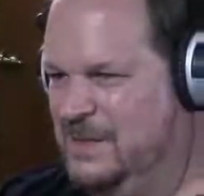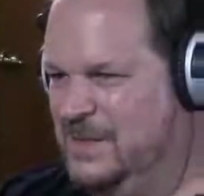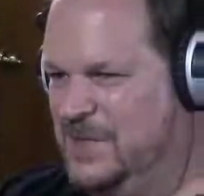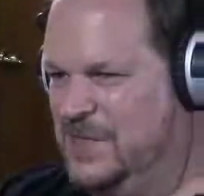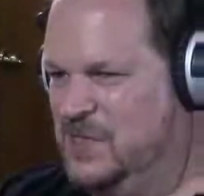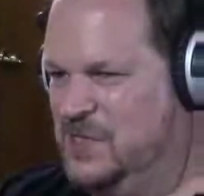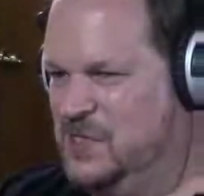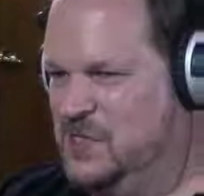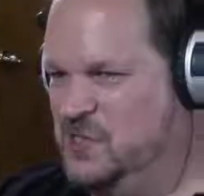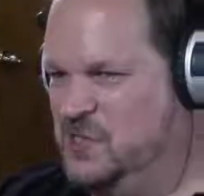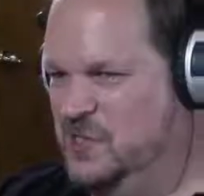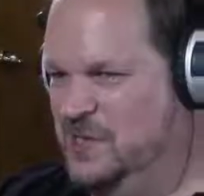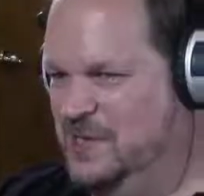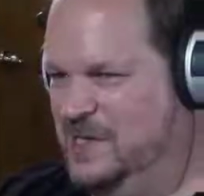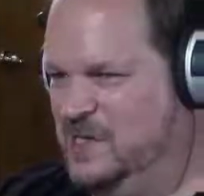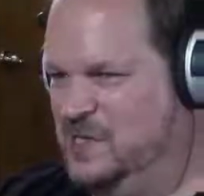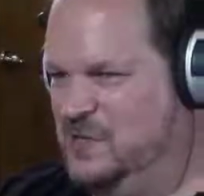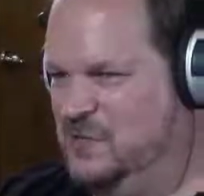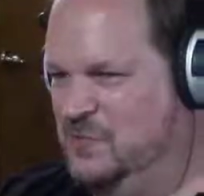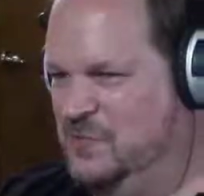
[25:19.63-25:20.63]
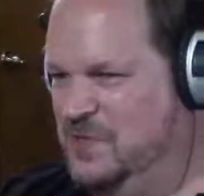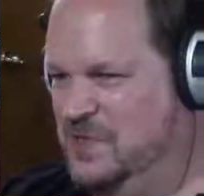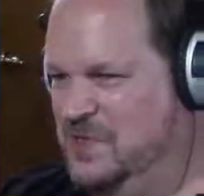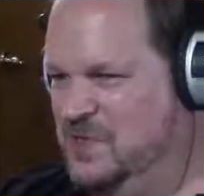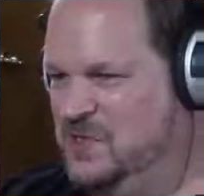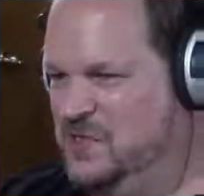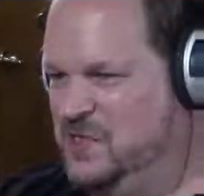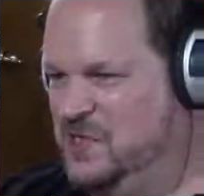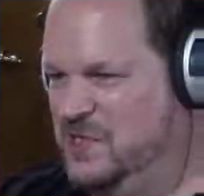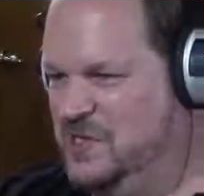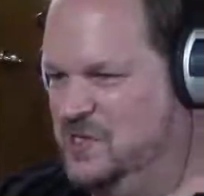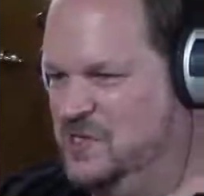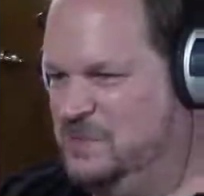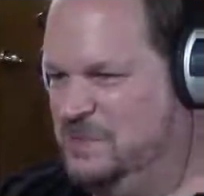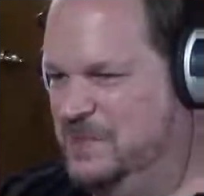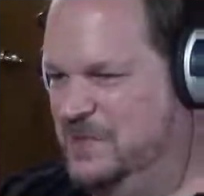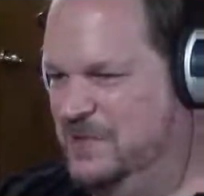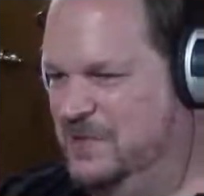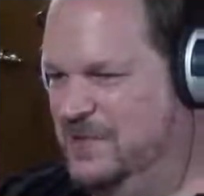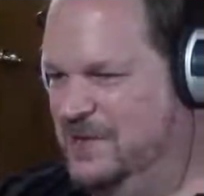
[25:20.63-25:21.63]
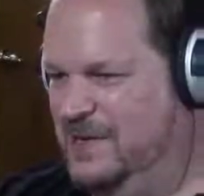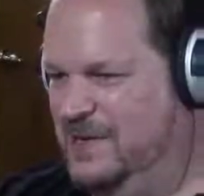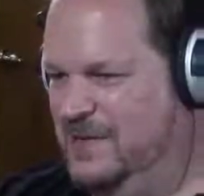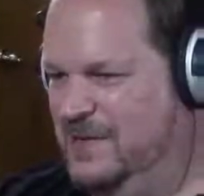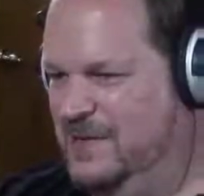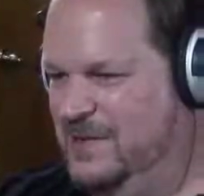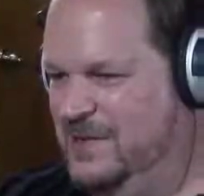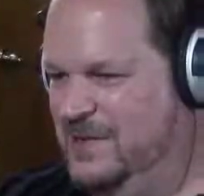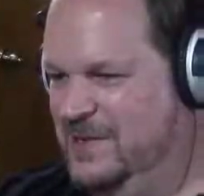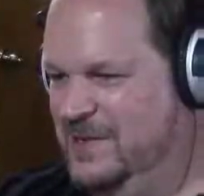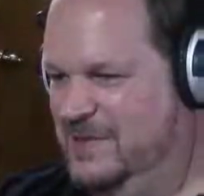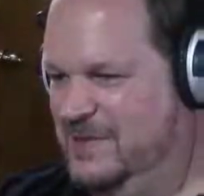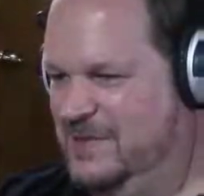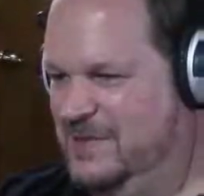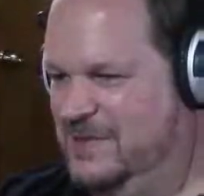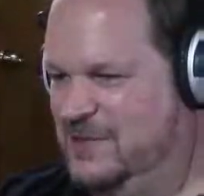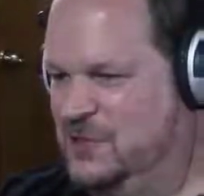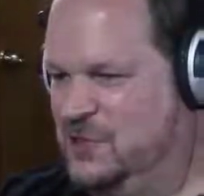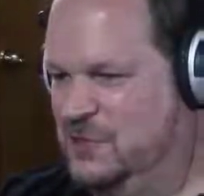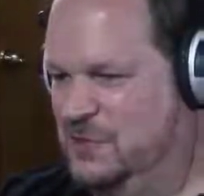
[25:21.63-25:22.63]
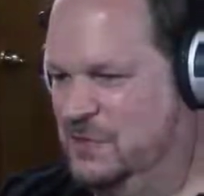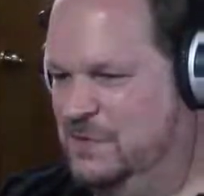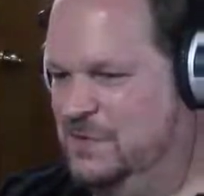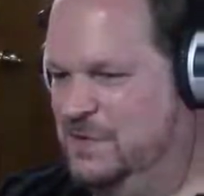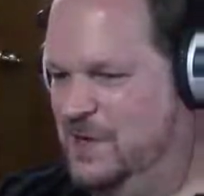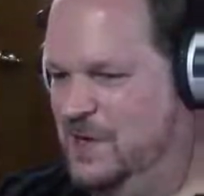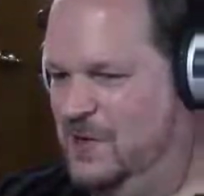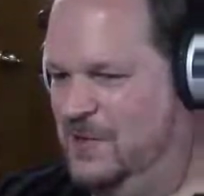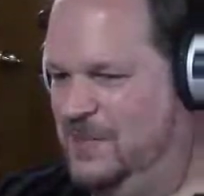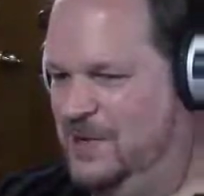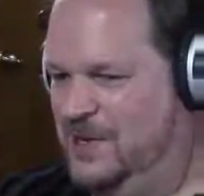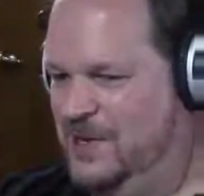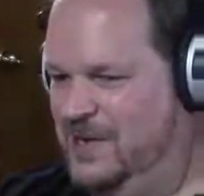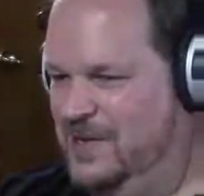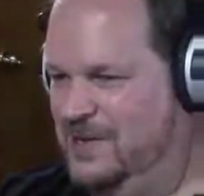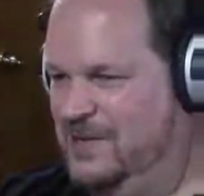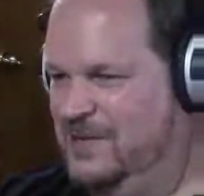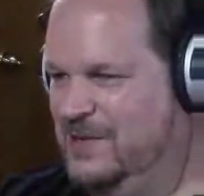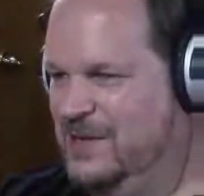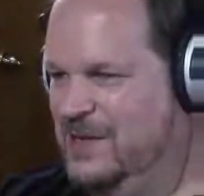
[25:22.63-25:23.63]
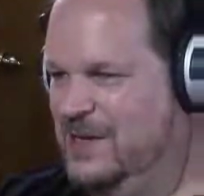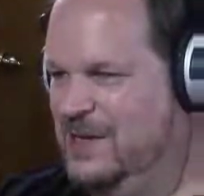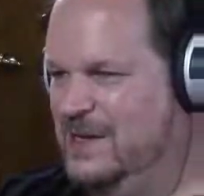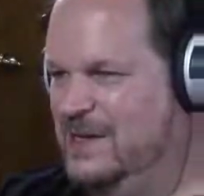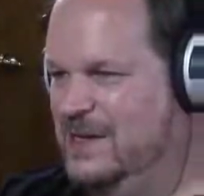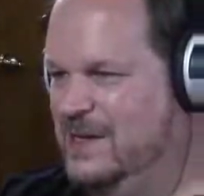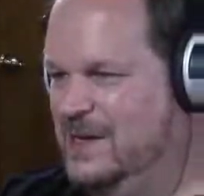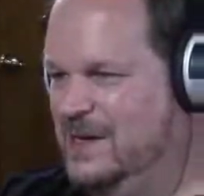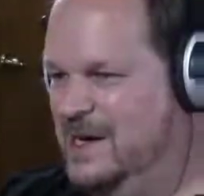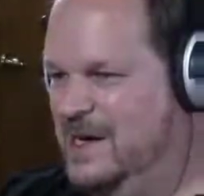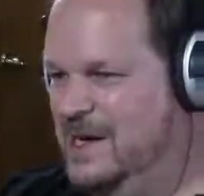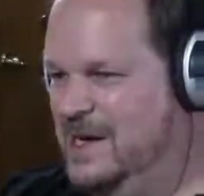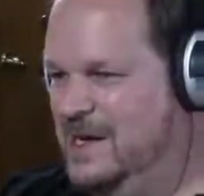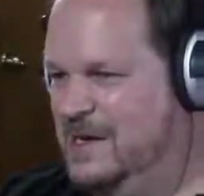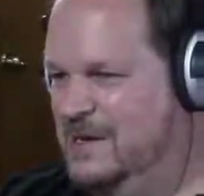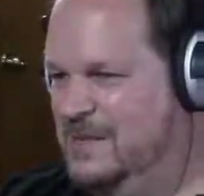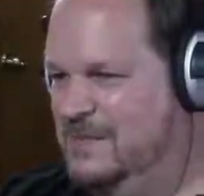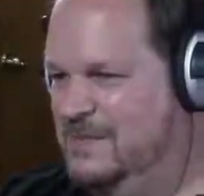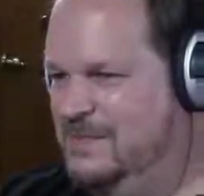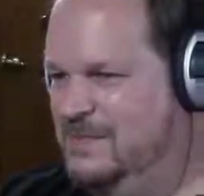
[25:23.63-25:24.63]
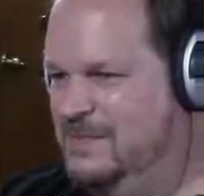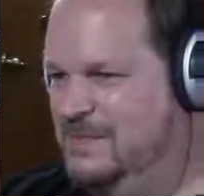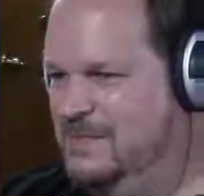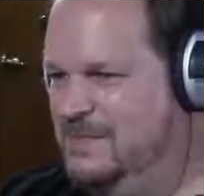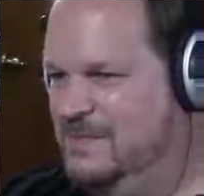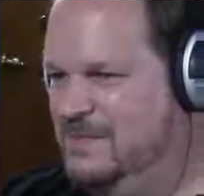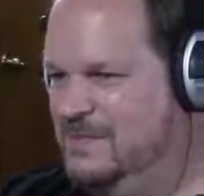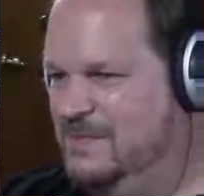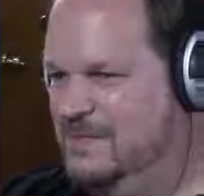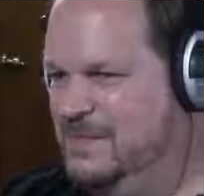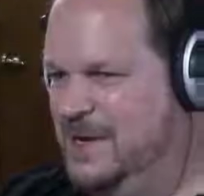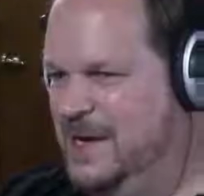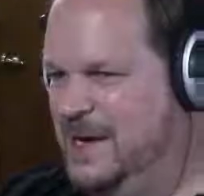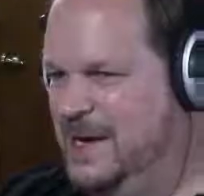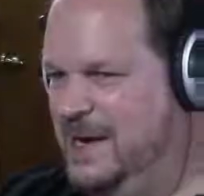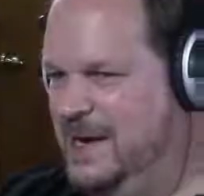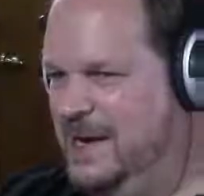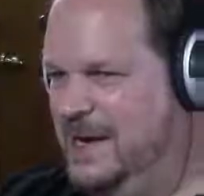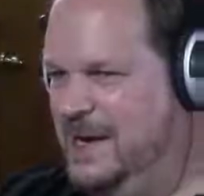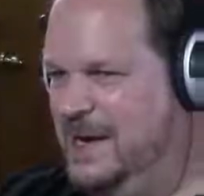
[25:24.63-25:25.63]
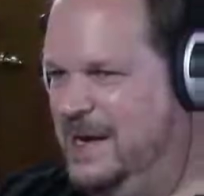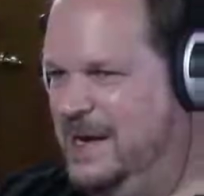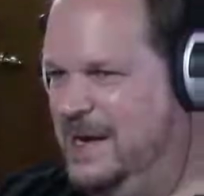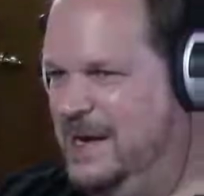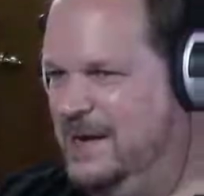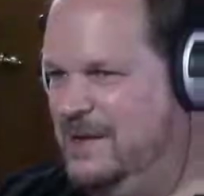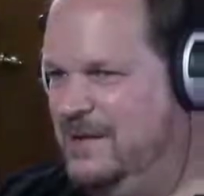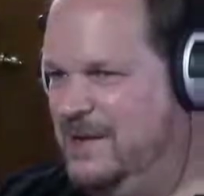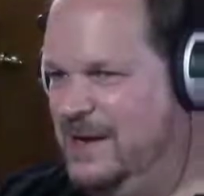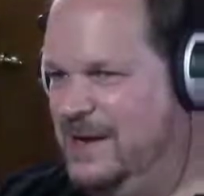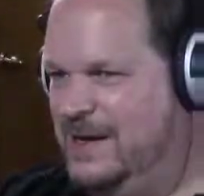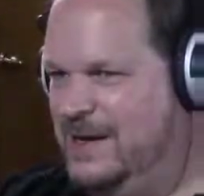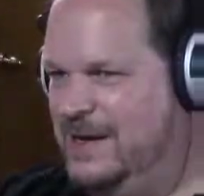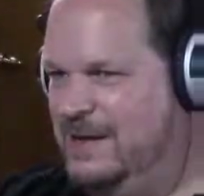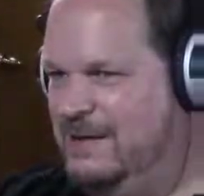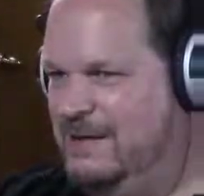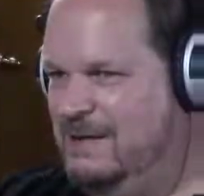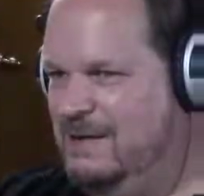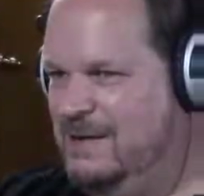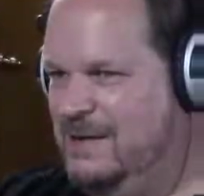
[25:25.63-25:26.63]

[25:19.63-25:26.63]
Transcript: Because it's like twins that spin around and they shoot a fireball at you. I am bad right now.